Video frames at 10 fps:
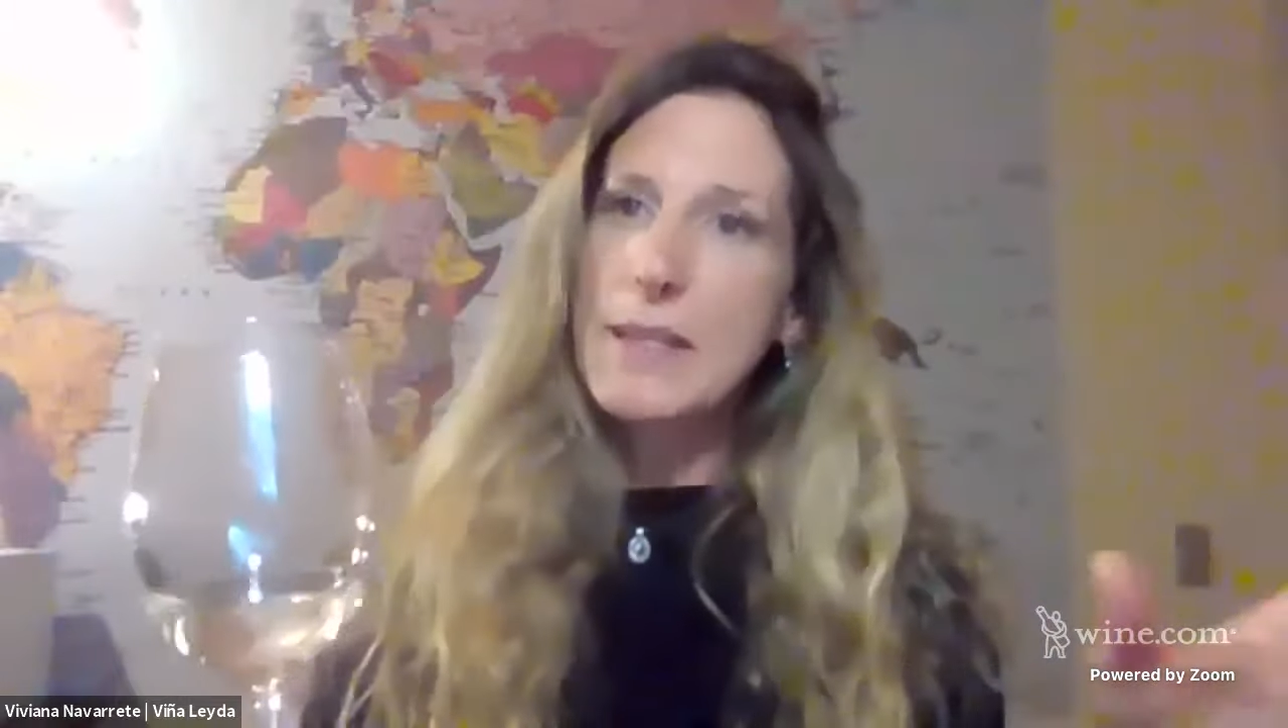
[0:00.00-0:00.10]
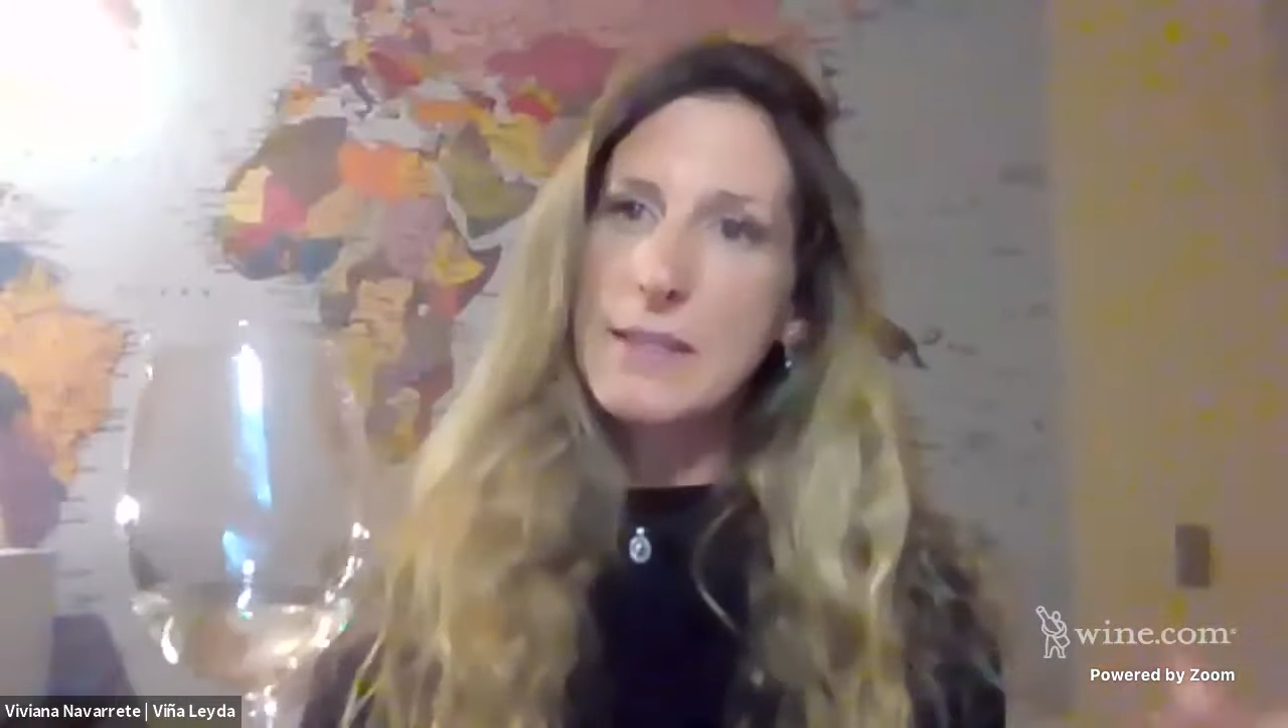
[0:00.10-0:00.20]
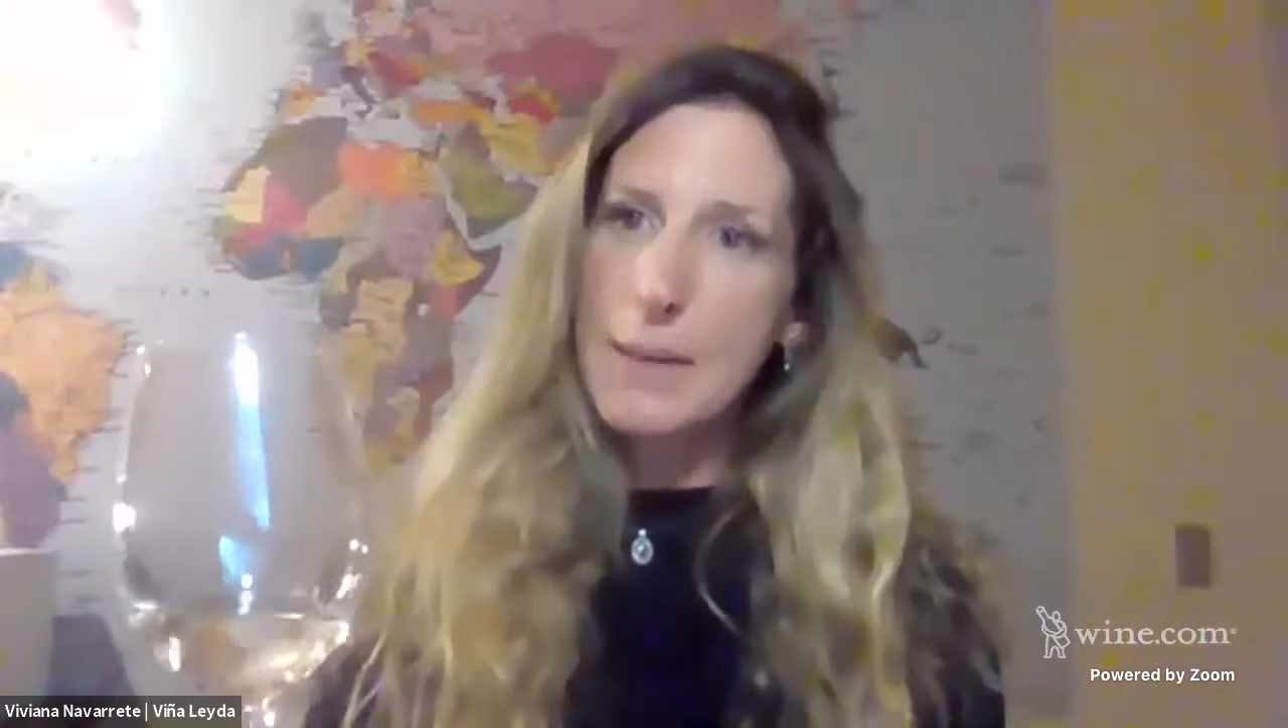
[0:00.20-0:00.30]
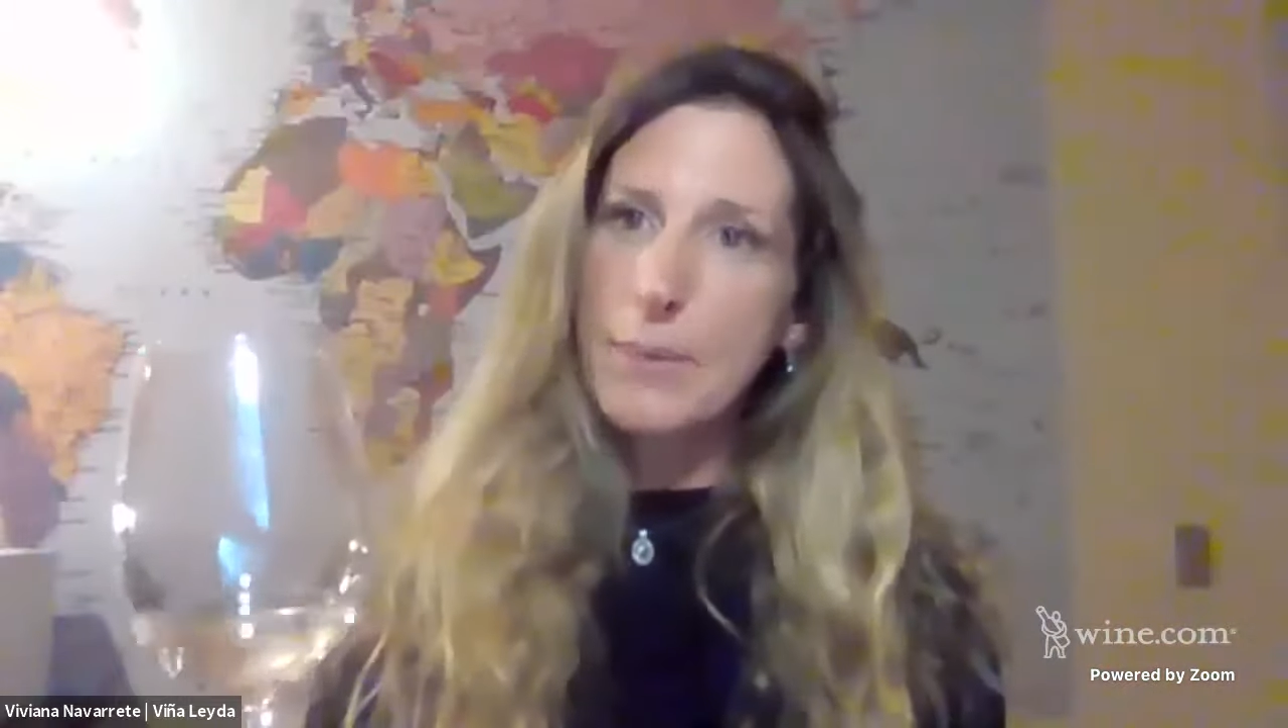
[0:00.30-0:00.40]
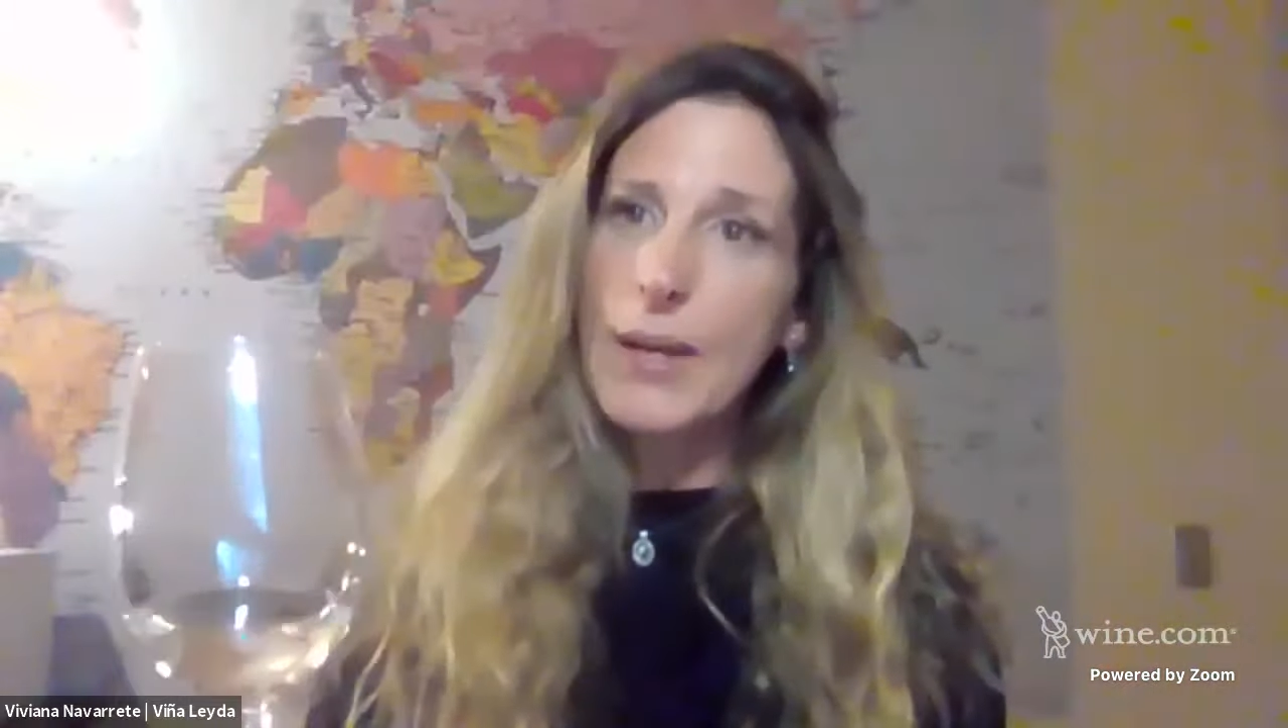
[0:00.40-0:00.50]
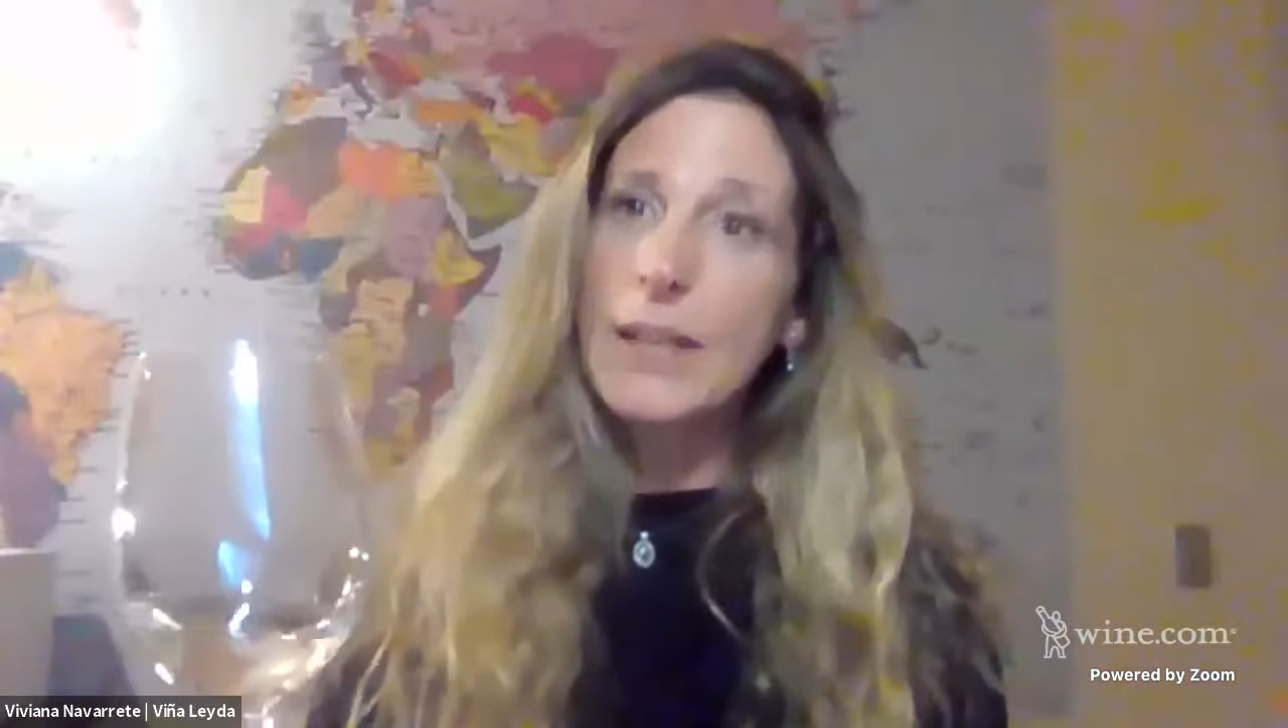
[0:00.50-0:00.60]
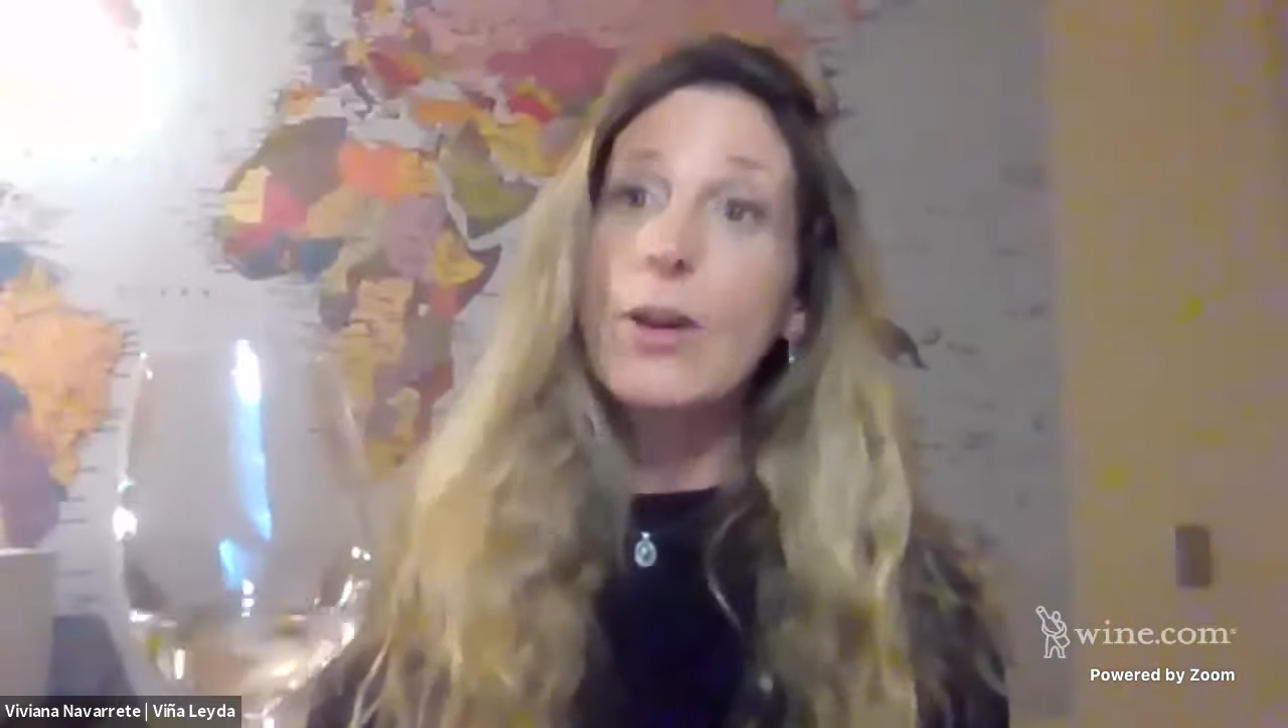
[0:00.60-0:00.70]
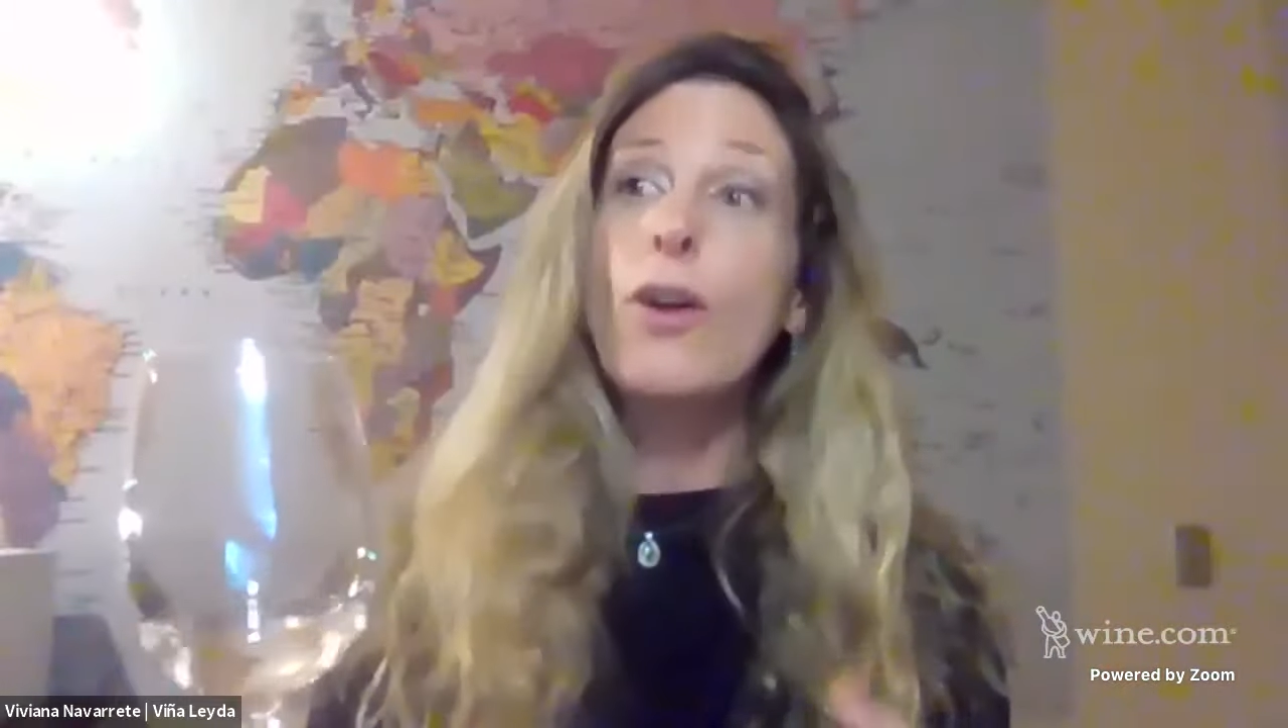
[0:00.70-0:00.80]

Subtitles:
separate,